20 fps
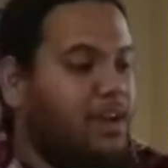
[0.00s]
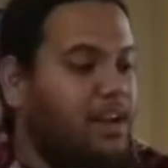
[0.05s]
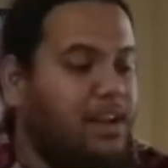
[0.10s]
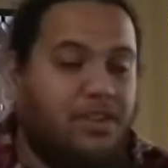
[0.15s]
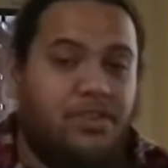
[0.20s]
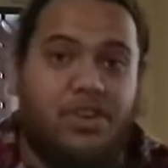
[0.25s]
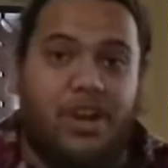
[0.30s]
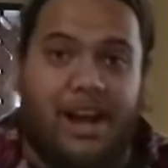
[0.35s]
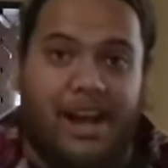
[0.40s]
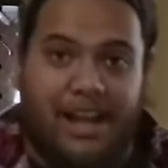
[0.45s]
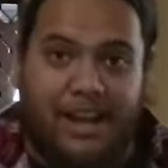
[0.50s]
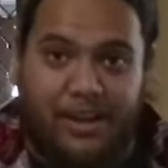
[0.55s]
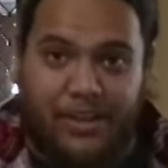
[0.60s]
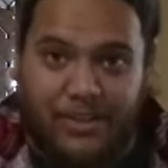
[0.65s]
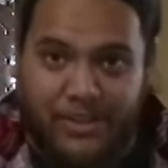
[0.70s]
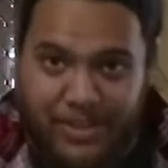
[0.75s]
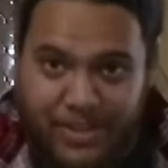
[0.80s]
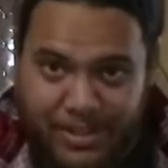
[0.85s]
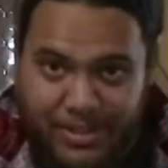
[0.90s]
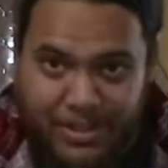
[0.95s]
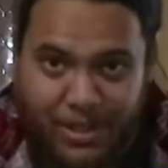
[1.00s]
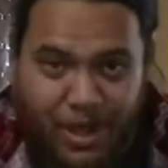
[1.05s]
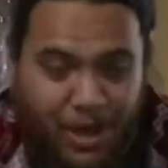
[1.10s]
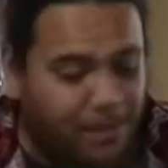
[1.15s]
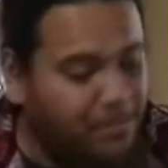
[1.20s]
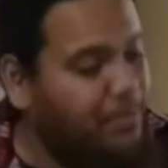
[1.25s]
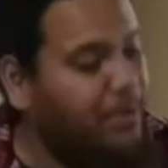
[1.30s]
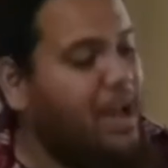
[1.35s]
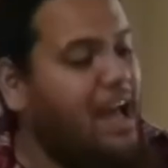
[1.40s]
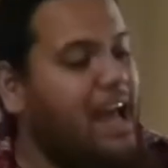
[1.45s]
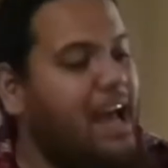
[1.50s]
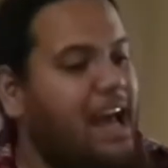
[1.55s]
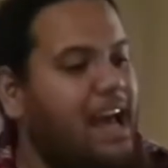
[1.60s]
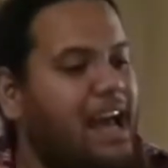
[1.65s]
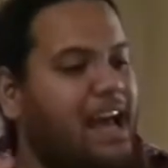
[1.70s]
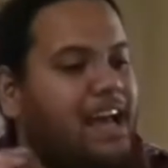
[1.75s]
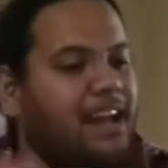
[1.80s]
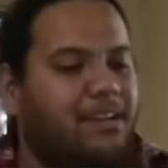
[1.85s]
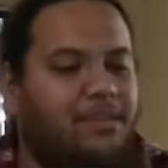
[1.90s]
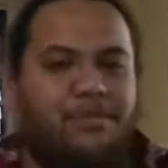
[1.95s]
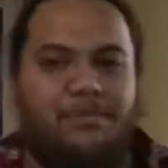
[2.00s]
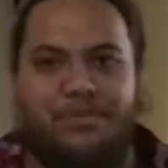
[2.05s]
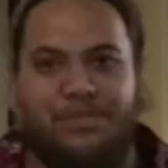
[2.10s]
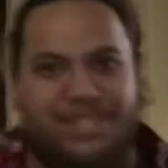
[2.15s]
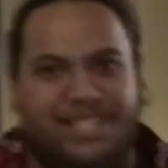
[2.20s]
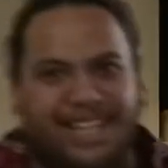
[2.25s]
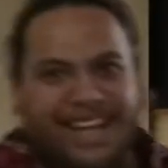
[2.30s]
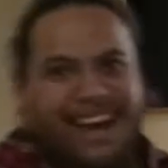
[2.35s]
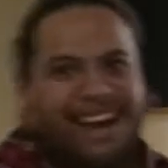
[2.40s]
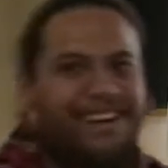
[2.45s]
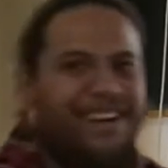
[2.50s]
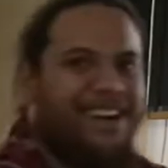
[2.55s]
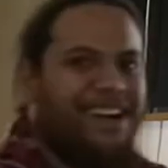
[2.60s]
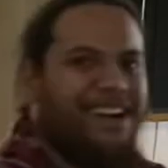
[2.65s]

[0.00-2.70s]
gonna try it on the top and we'll see how it